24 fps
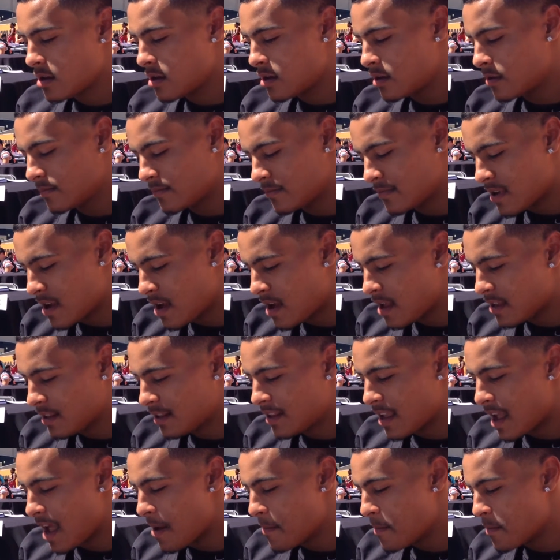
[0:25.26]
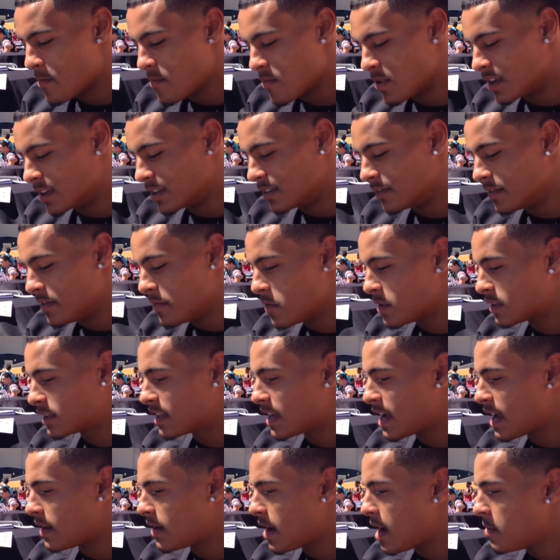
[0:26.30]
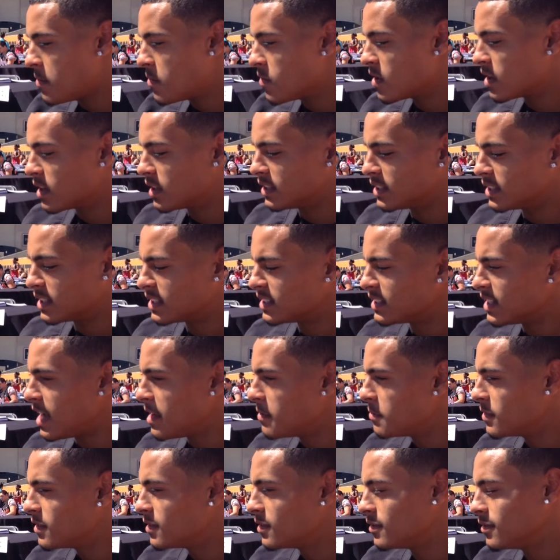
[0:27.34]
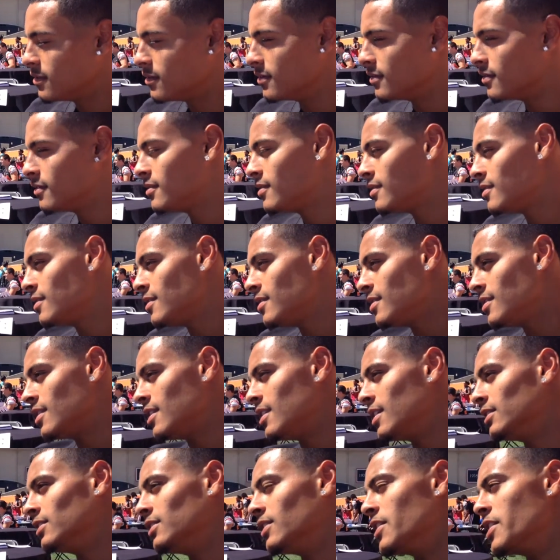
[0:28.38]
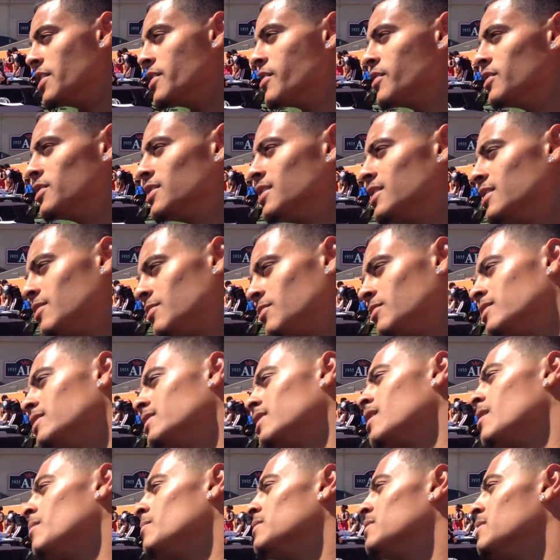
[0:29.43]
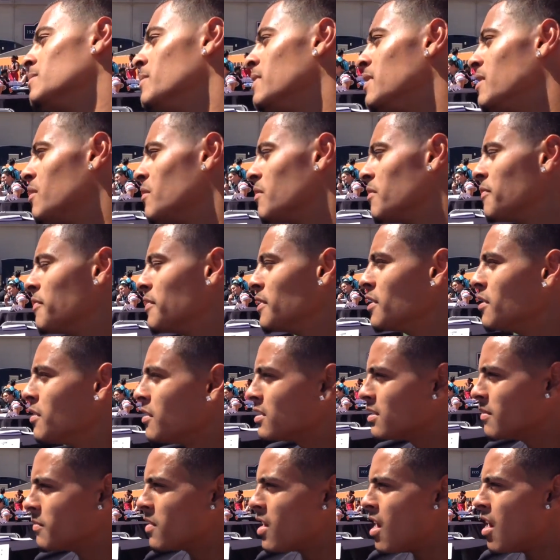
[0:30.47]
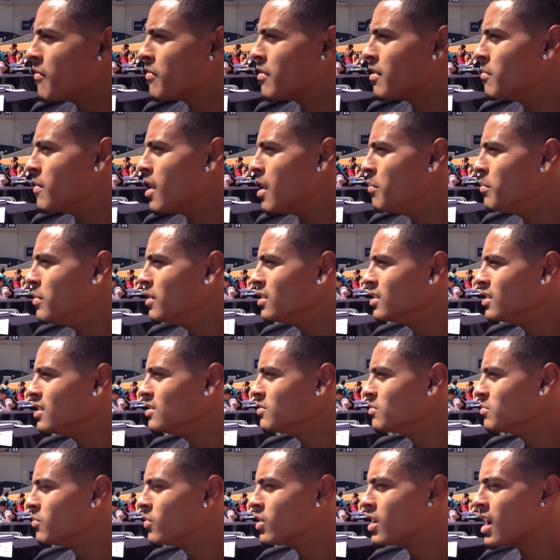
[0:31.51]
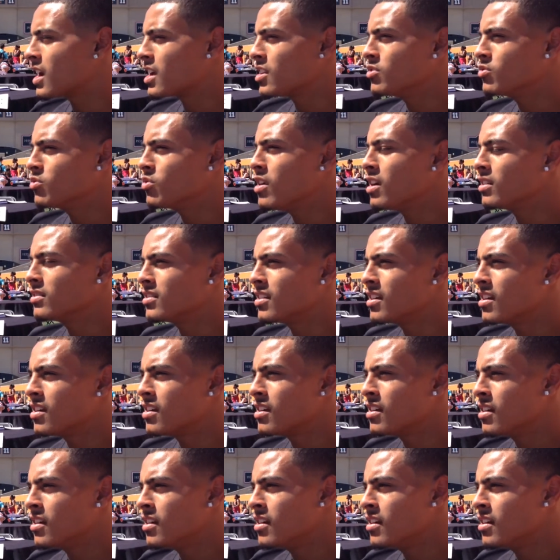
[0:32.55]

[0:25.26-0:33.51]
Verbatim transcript: Um, I, I bring one thing I, I bring is excitement and a little energy when it comes to being on the field. I'm confident in my abilities and what I can do out there.